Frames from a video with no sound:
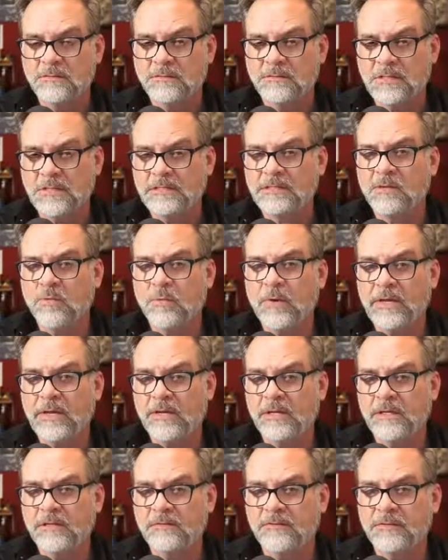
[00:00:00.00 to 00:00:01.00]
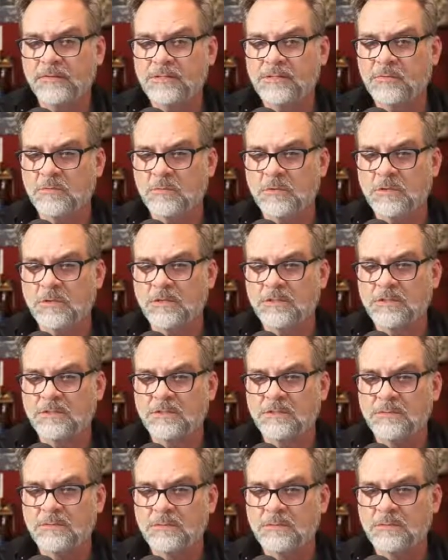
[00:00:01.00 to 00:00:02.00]
That's the way nonfiction works.
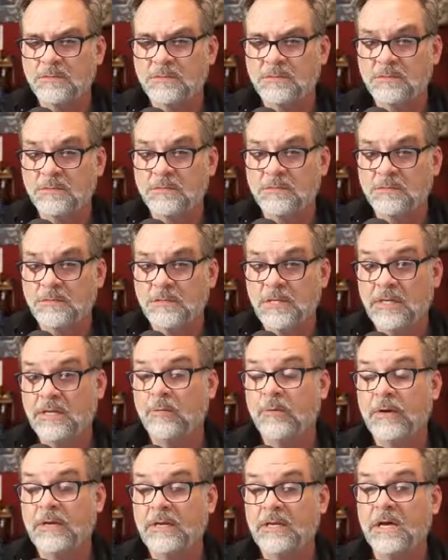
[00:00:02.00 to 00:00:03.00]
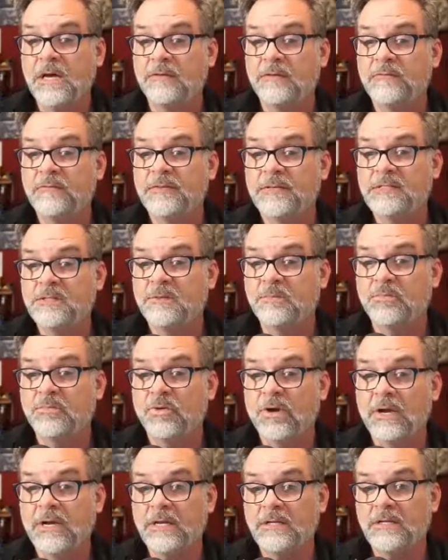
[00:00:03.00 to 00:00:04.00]
And the way nonfiction
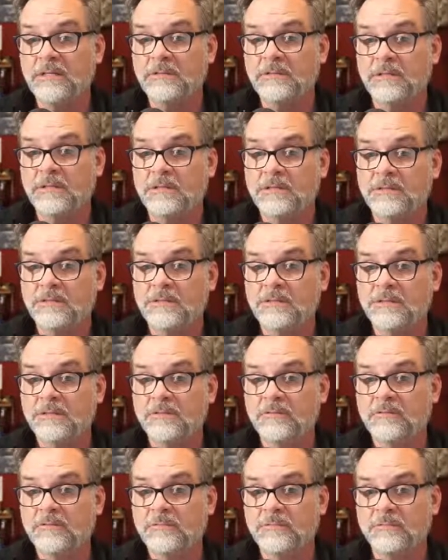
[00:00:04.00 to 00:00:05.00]
branding does too.